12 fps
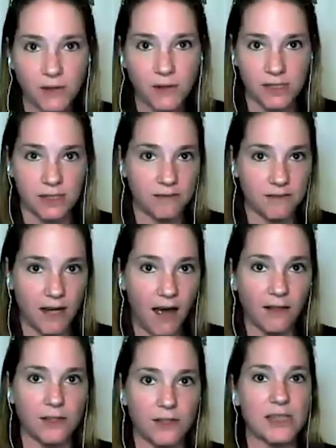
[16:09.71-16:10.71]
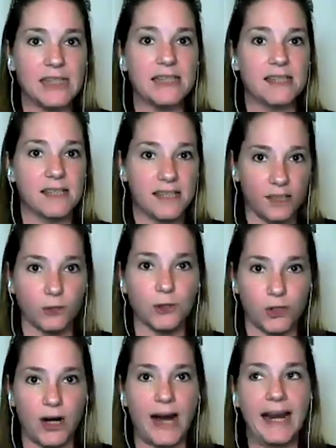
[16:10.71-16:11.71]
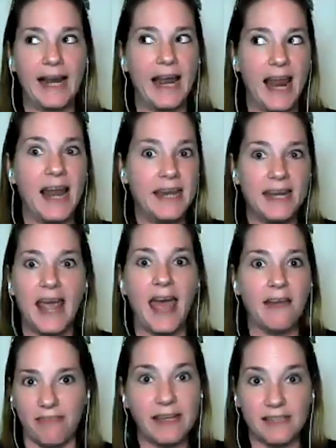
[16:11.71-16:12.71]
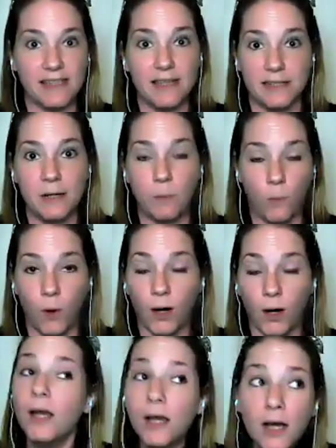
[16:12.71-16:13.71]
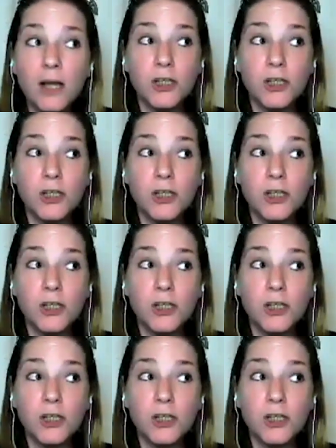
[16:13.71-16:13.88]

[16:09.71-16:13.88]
tens of thousands of dollars in skills training and, and, and things that didn't work,